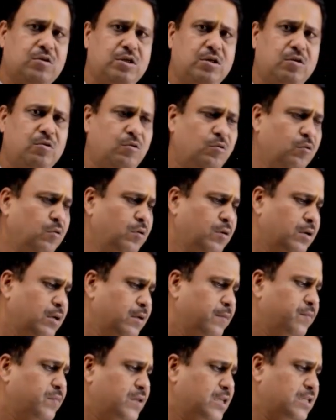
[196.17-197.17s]
0 to
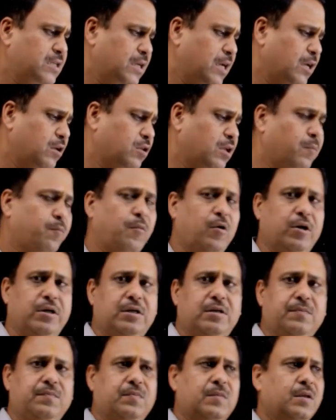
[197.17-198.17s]
this another
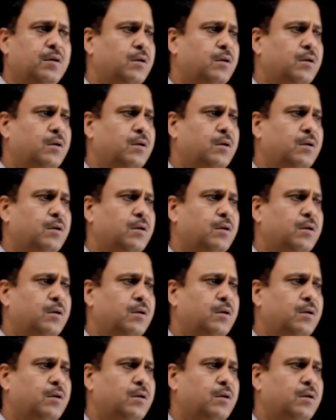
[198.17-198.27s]
point.